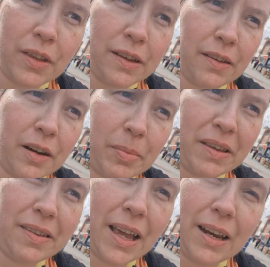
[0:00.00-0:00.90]
that he's going to be
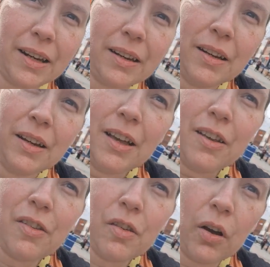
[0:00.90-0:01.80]
selling.
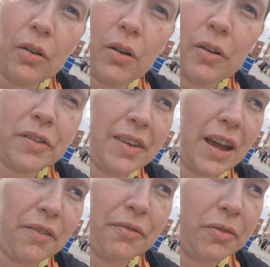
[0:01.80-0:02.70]
So I'll just
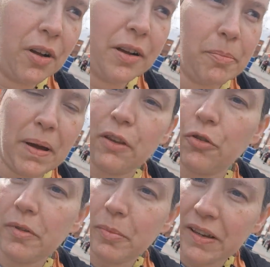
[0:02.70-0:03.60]
have like the
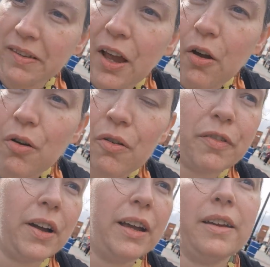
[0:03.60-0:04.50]
bedroom to myself,
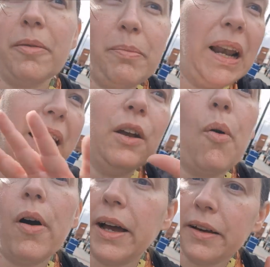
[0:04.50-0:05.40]
like complete
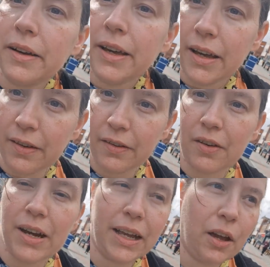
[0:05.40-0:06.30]
quiet and just
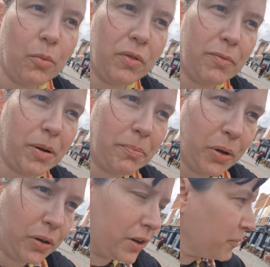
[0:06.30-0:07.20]
kind of get on with my
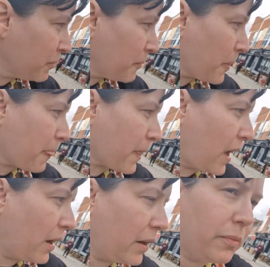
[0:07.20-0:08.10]
book.
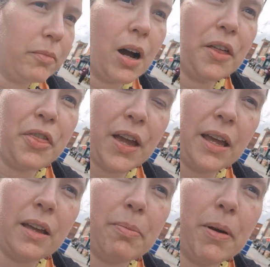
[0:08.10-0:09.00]
Um, I
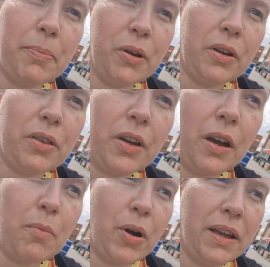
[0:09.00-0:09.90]
think my book that
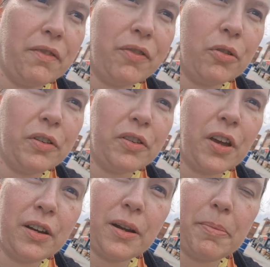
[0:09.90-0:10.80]
I'm waiting for has
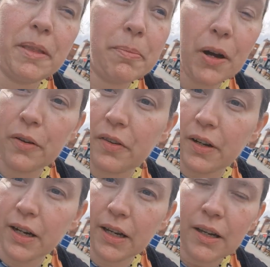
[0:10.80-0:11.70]
turned up in the post
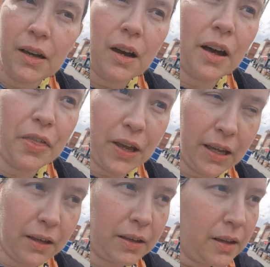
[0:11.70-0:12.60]
today, I
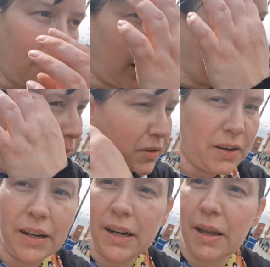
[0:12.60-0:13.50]
think because um, I
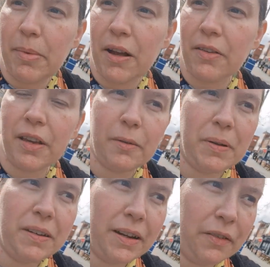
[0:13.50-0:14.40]
had an email so say it's
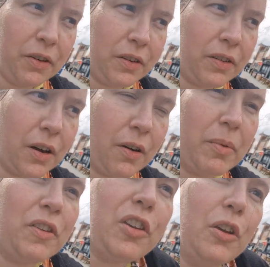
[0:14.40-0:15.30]
been delivered. So I'm
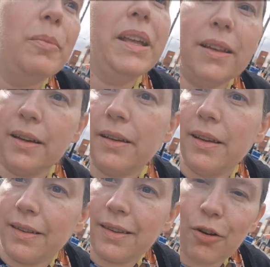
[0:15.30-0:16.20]
assuming that
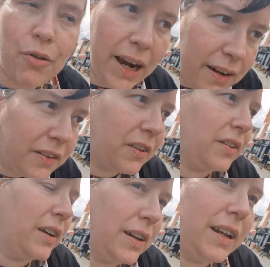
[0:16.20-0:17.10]
it's correct
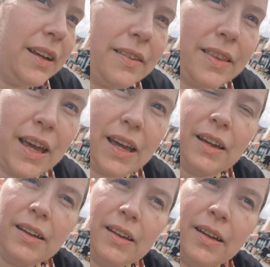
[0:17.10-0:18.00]
and that it is there.
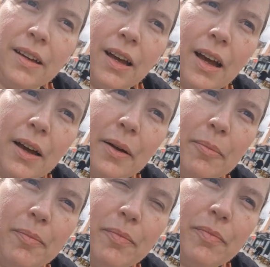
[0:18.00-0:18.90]

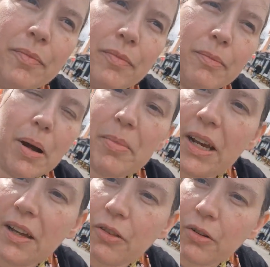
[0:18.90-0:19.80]
Um, Mum and
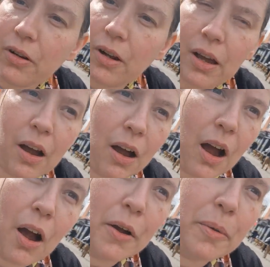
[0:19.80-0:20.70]
Nathan are,
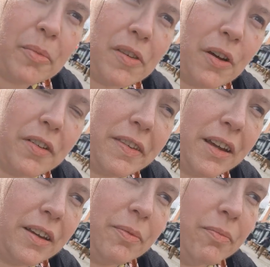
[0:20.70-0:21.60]
home, so
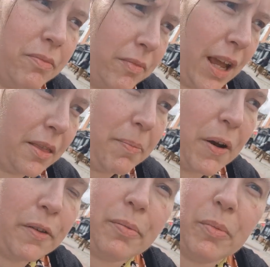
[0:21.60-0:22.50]
obviously, yeah, the
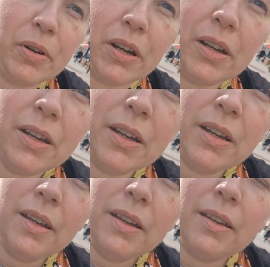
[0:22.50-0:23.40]
postman would have
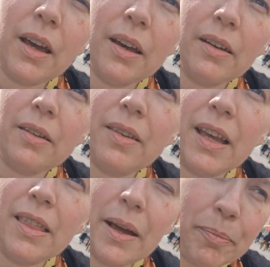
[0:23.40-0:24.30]
uh,
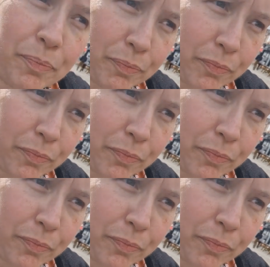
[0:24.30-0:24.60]
seen them.